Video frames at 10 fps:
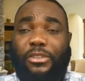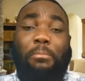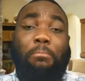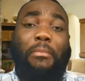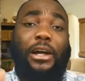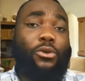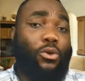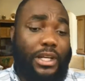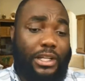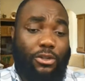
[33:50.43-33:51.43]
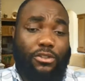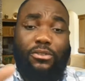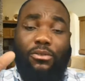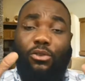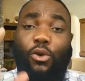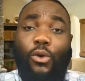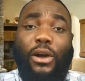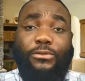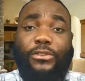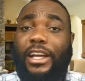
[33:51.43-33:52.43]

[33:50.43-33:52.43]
A man who cannot go after